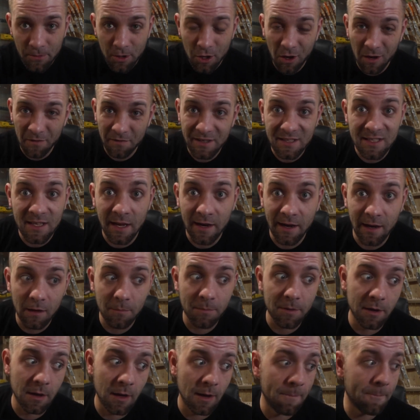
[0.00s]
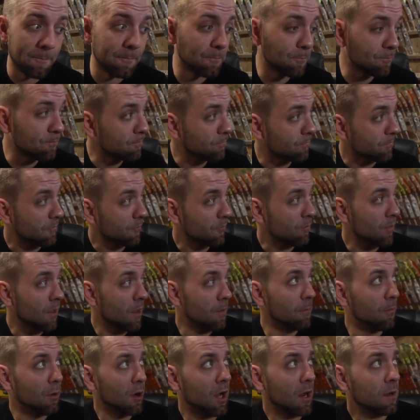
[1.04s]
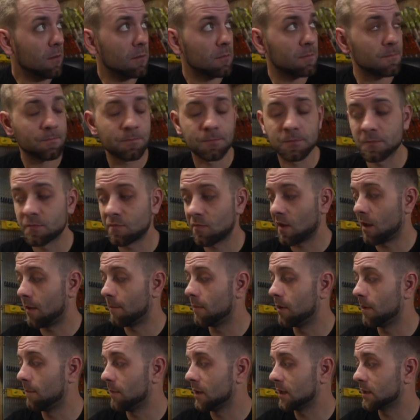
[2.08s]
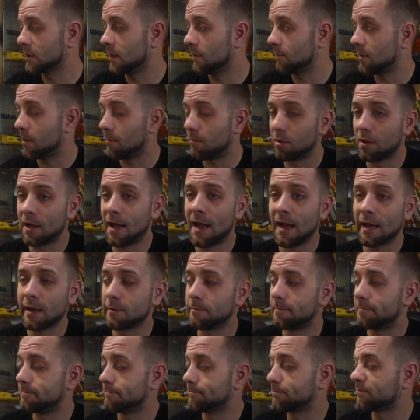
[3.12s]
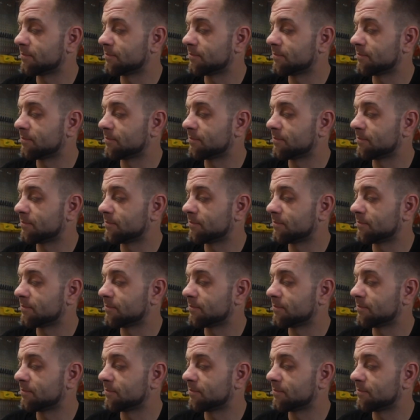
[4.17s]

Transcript: Coffee's not helping none. But I'm gonna mix up my black,